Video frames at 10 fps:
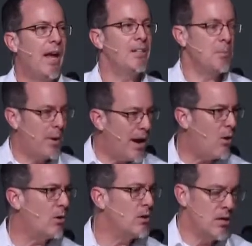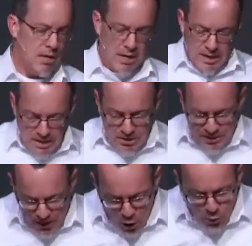as a power is
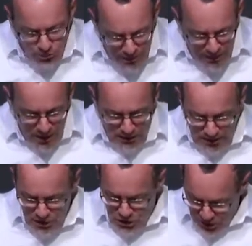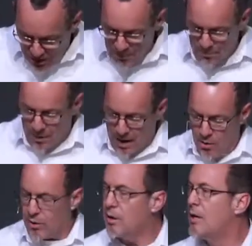the only legitimate
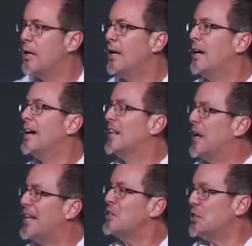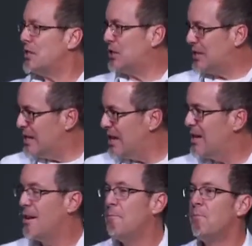power against
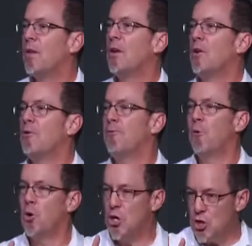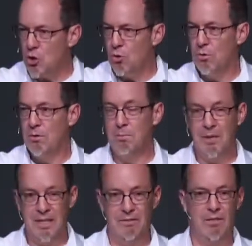sin for you,
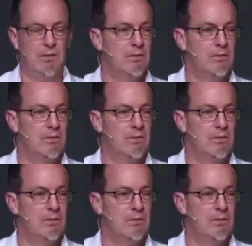believer.